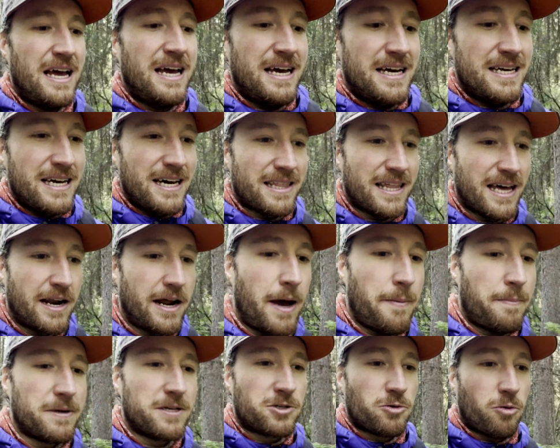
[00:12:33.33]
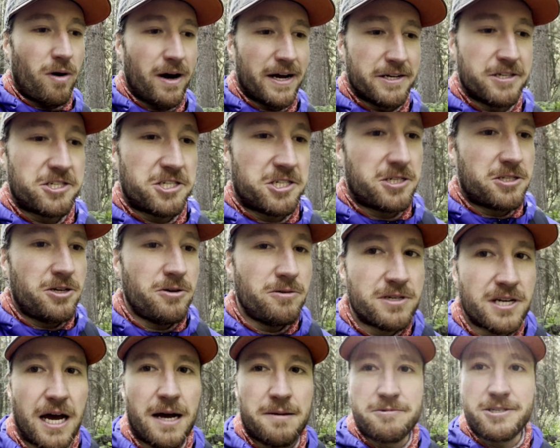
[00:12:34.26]
yeah, that happened twice. 2
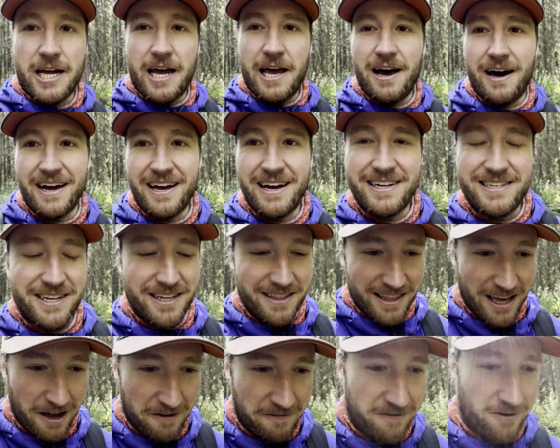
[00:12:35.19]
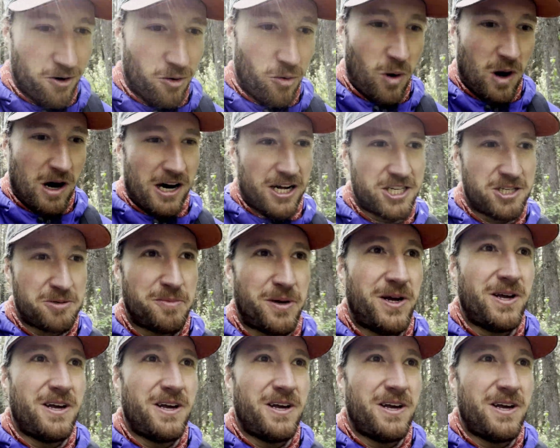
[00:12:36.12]
times I did that for a wasp.